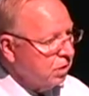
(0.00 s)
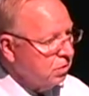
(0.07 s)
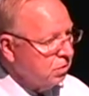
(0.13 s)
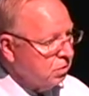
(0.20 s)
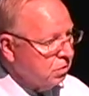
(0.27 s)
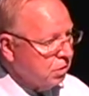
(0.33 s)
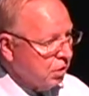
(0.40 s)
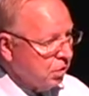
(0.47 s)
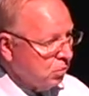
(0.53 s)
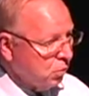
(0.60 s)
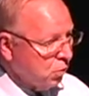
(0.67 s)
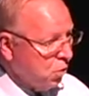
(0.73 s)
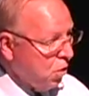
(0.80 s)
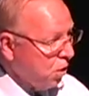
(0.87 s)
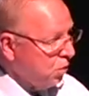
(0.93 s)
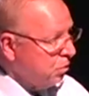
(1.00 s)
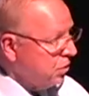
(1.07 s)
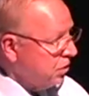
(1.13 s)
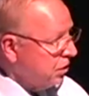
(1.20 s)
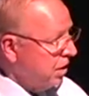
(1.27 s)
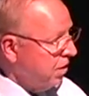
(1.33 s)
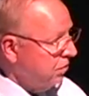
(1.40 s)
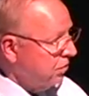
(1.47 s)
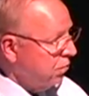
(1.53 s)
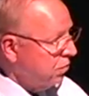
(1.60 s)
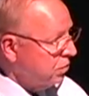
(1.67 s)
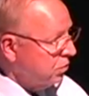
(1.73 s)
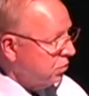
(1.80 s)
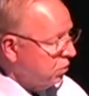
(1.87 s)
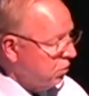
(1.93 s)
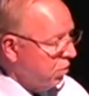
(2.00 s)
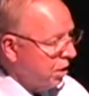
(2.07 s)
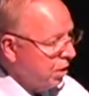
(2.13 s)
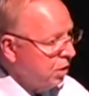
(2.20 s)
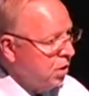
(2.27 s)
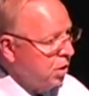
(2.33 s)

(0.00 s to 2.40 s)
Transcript: You can take them to the water, but you can't force them to drink.